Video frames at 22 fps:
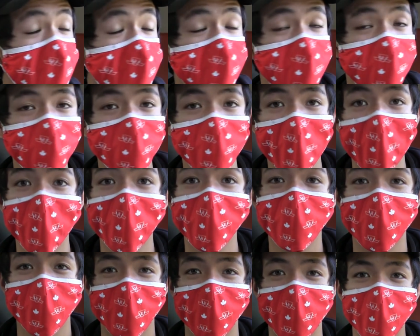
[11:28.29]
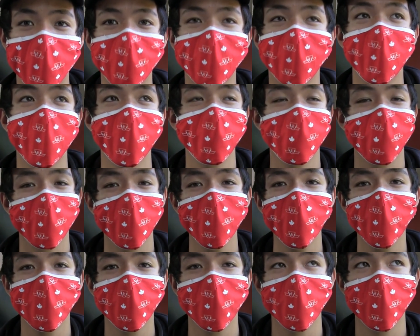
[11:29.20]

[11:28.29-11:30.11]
Team Elfren is catching up.